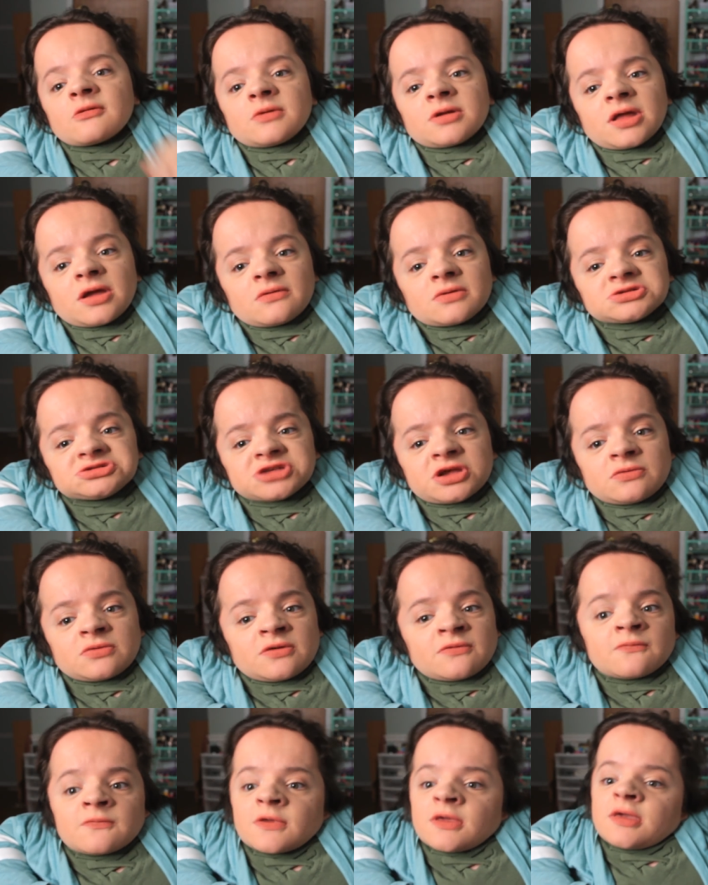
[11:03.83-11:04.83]
one I wish I would
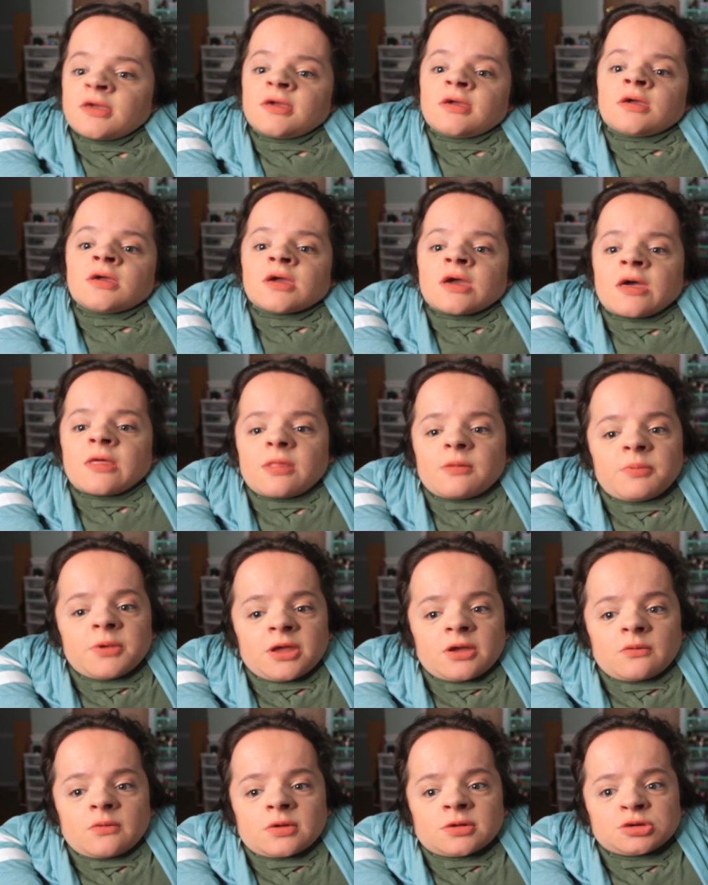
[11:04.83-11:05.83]
have got the
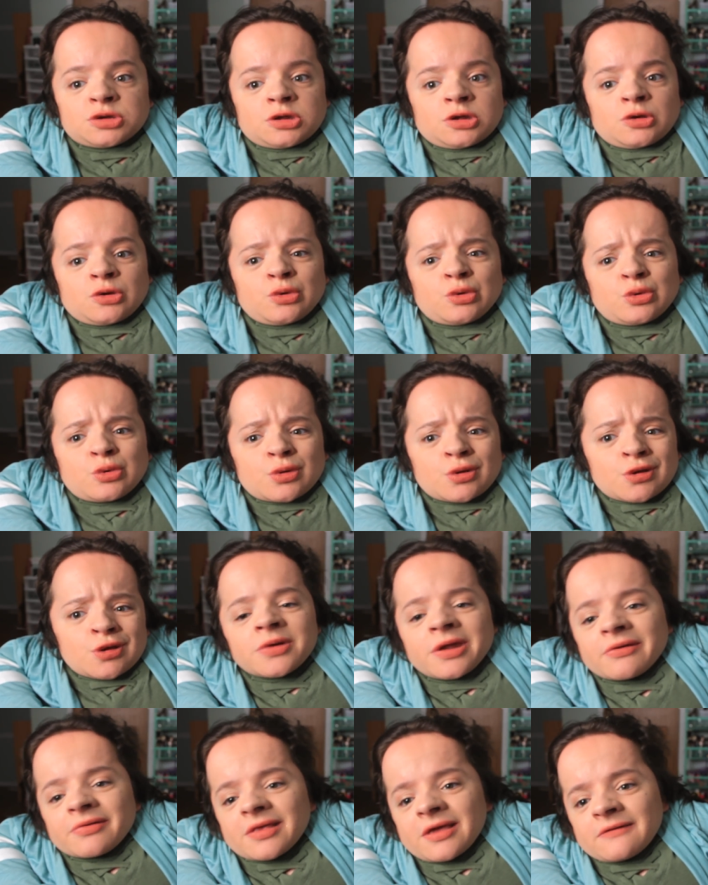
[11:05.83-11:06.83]
pink one too.
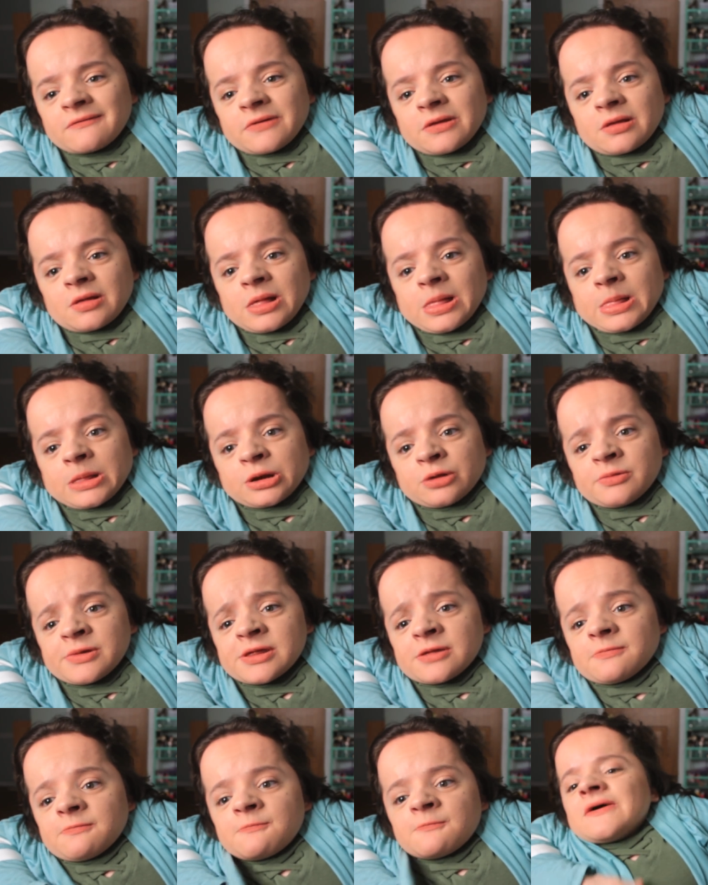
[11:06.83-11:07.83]
But I was having a little
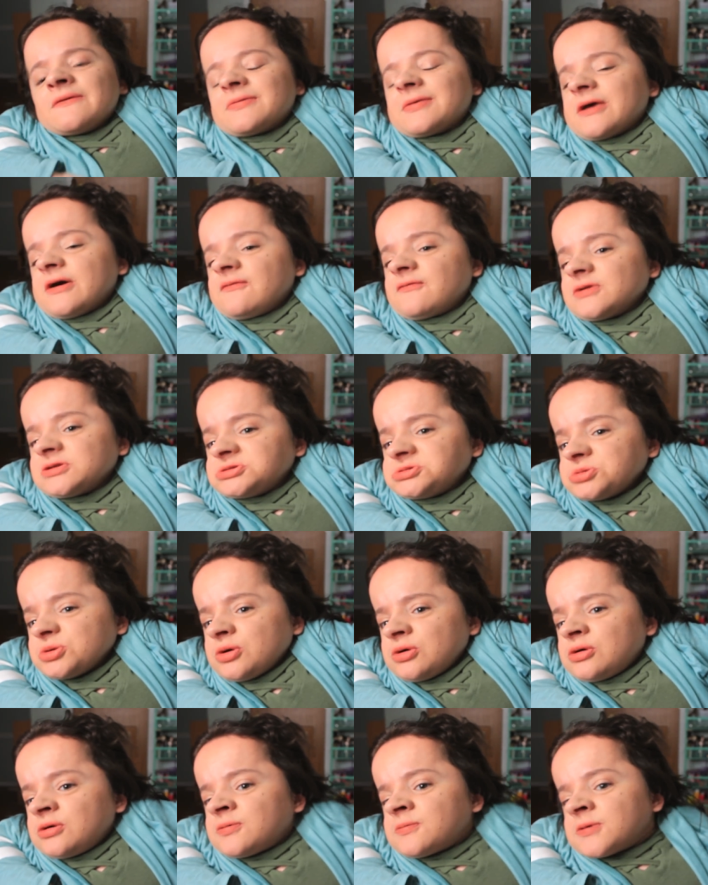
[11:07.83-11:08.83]
bit of
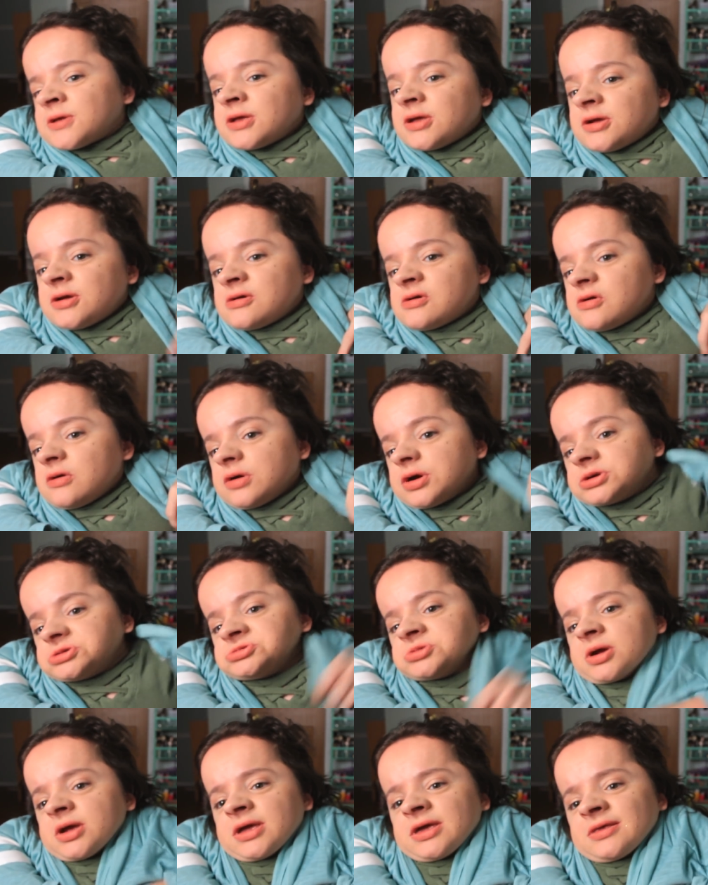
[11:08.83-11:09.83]
self-control or
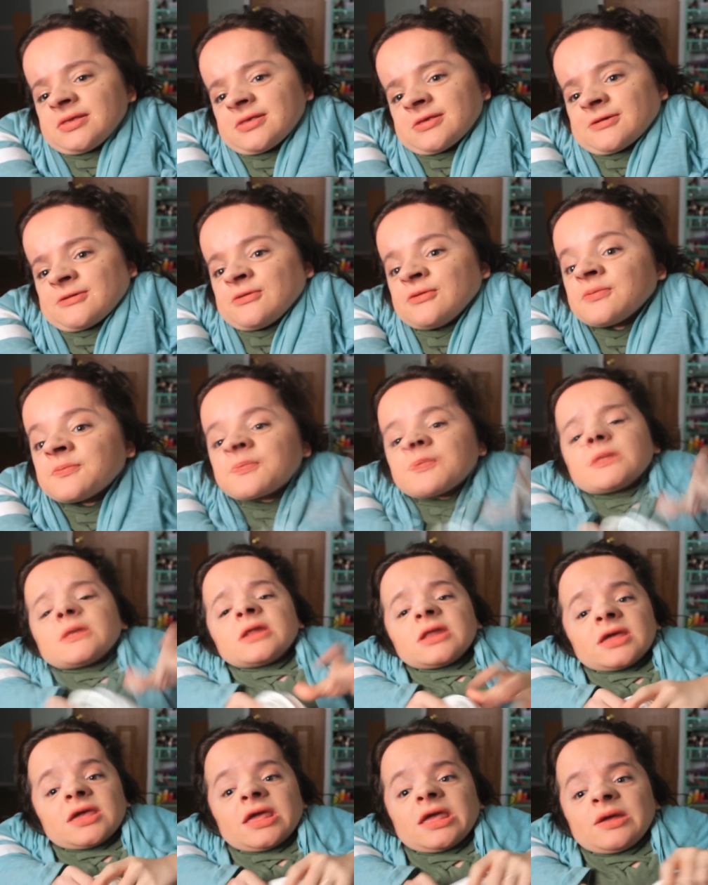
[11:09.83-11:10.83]
trying to. But
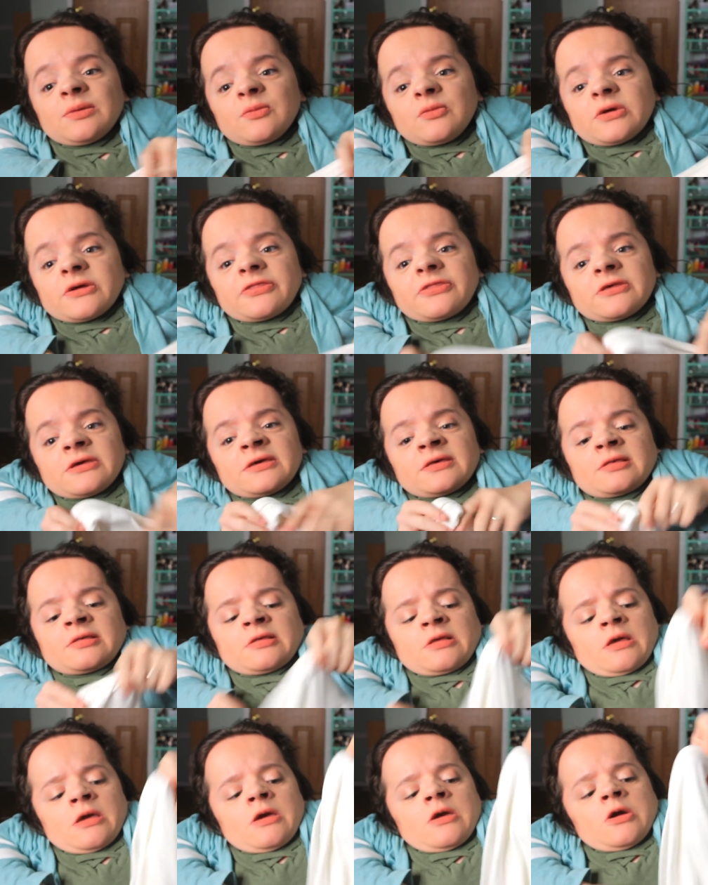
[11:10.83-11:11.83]
then it came with
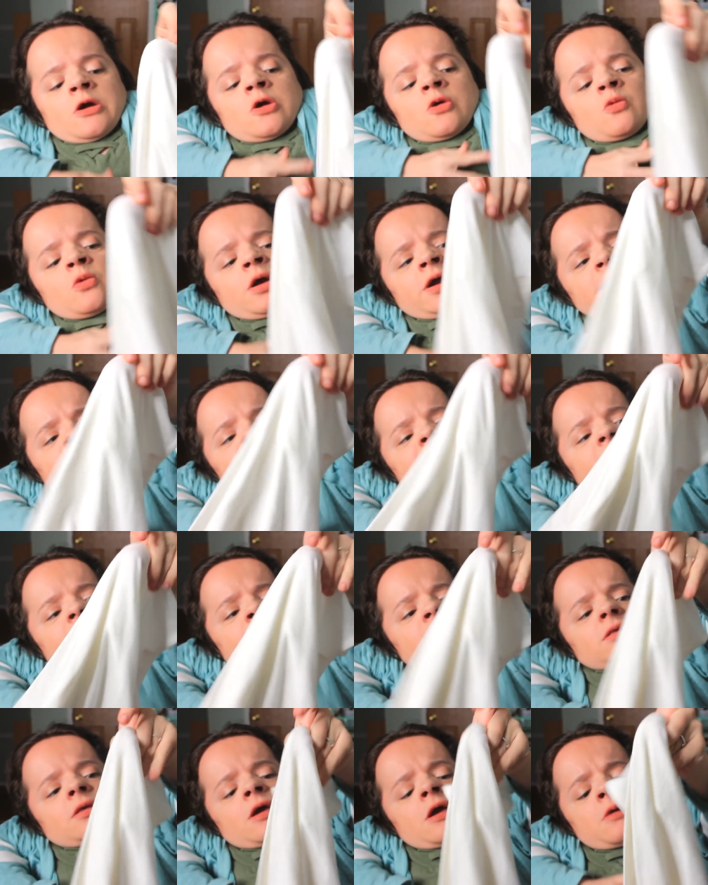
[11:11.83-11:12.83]
this white
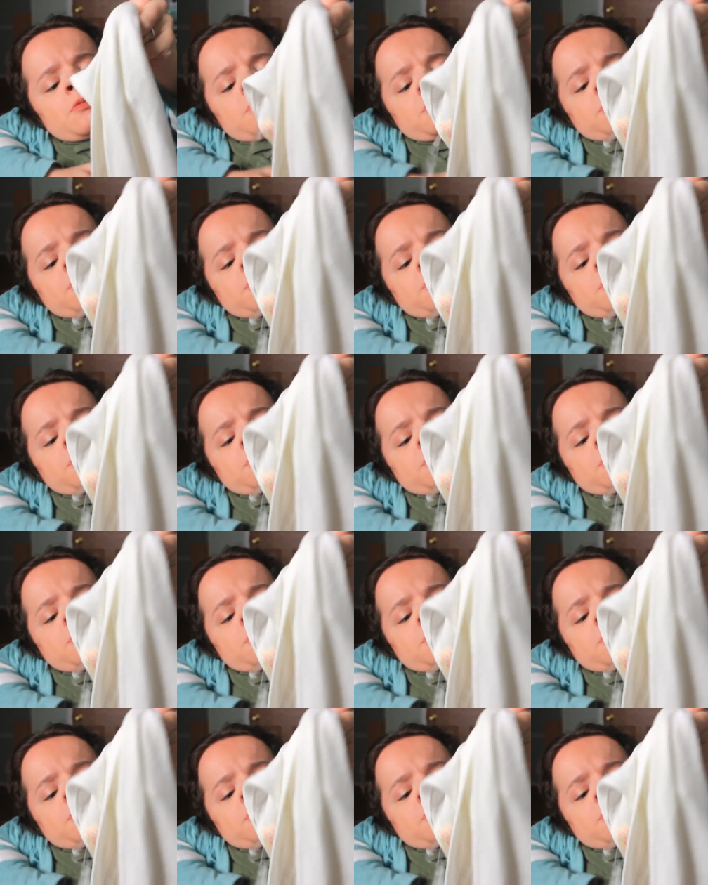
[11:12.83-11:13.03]
tank top,